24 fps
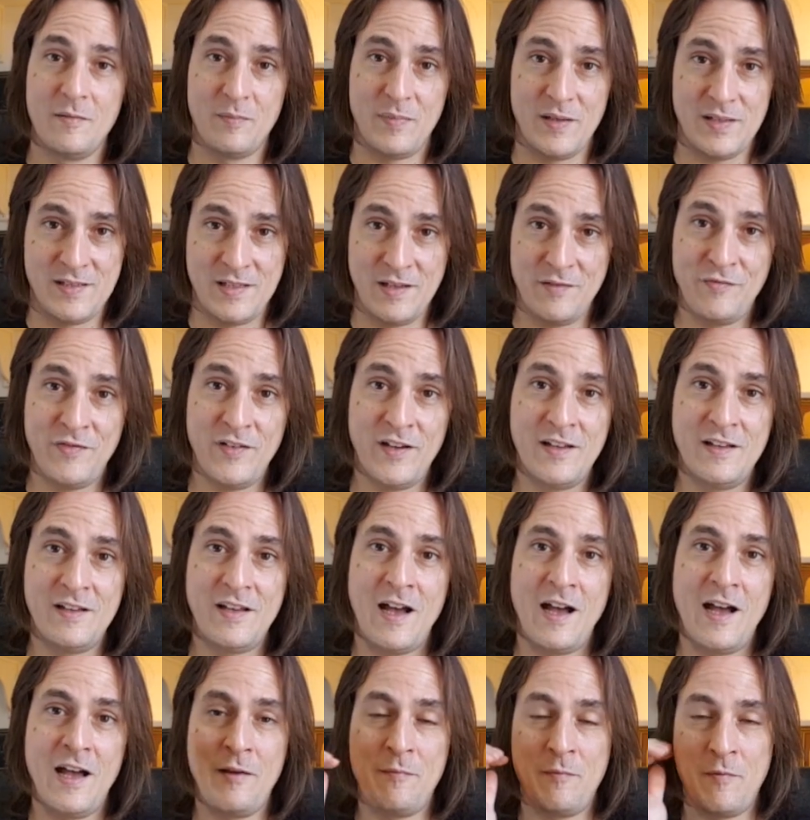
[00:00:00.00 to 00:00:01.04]
Pacific
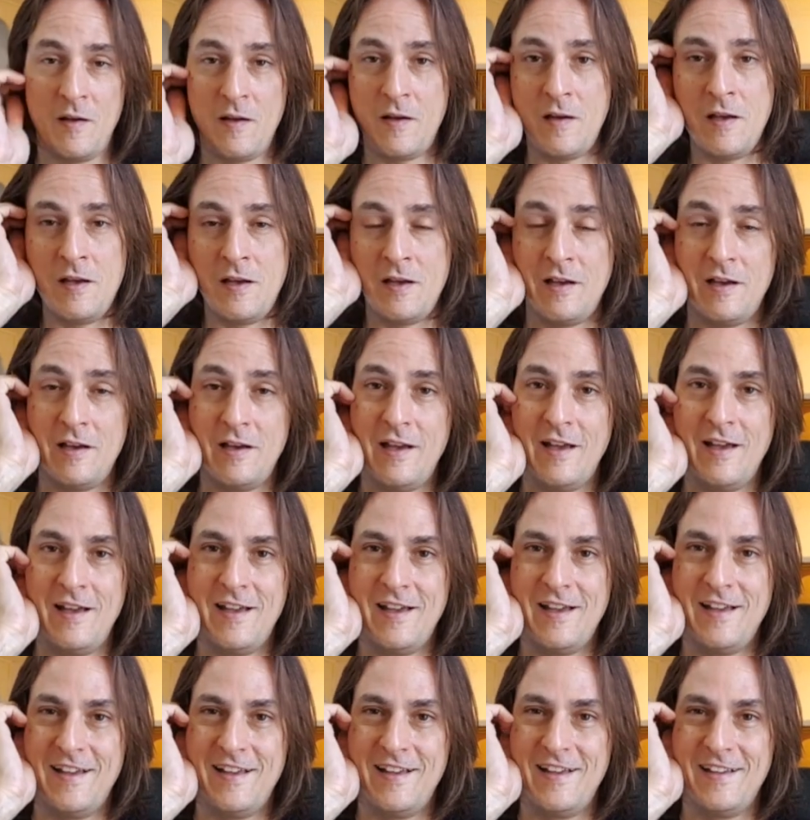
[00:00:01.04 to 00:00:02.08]
time,
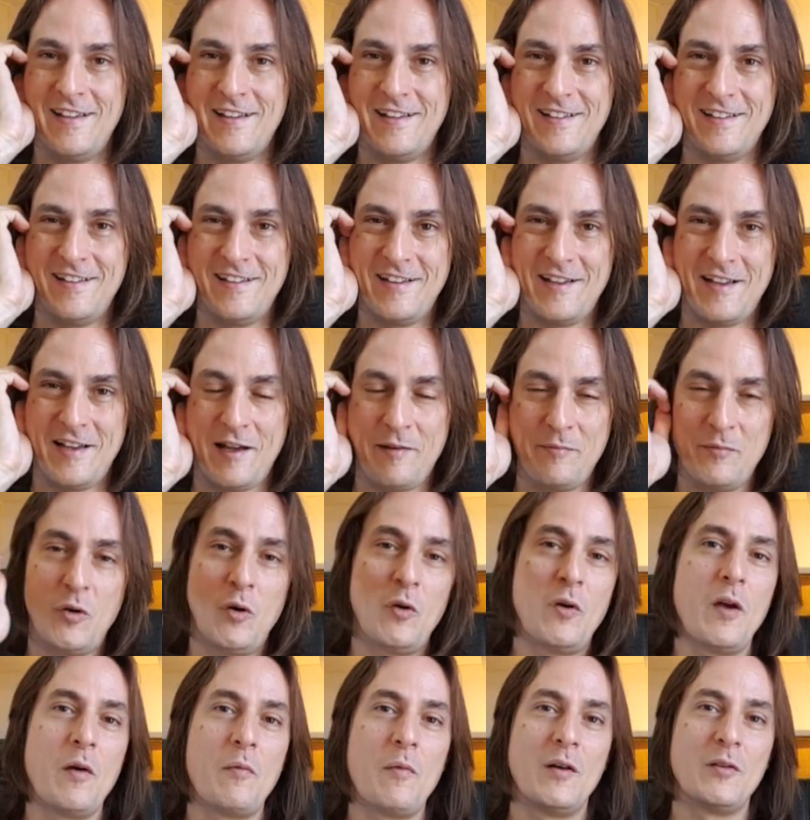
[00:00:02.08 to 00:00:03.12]
uh, I'm
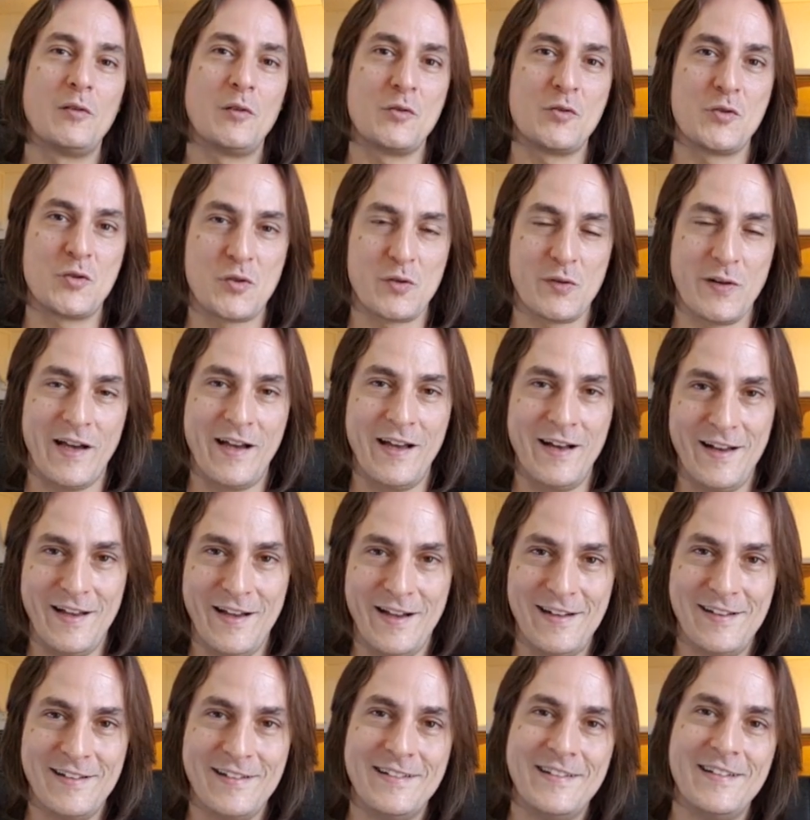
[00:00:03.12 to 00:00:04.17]
talking about
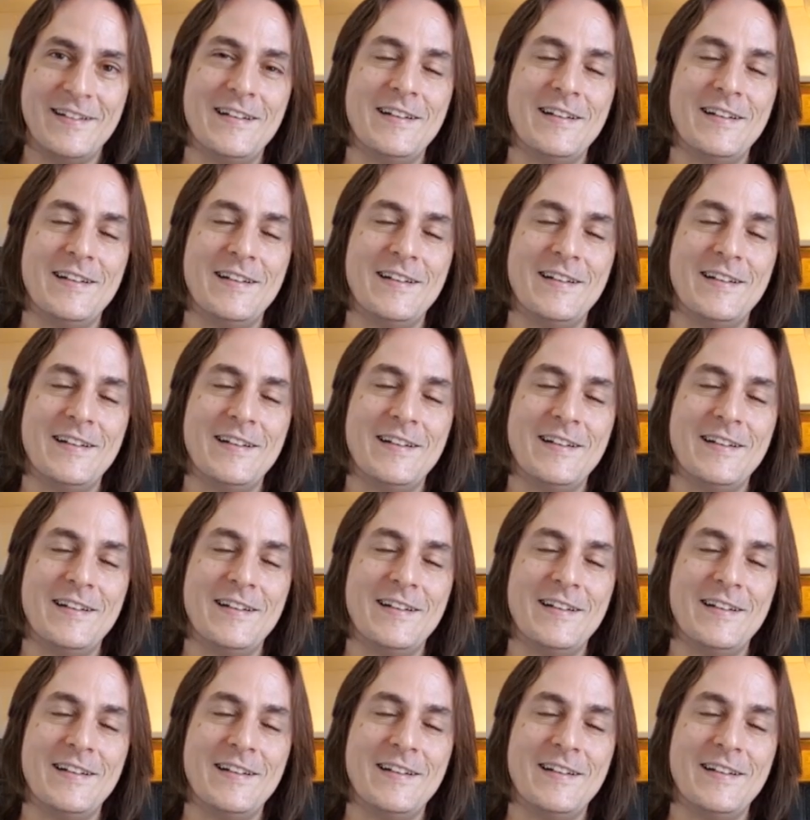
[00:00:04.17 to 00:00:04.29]
Australia,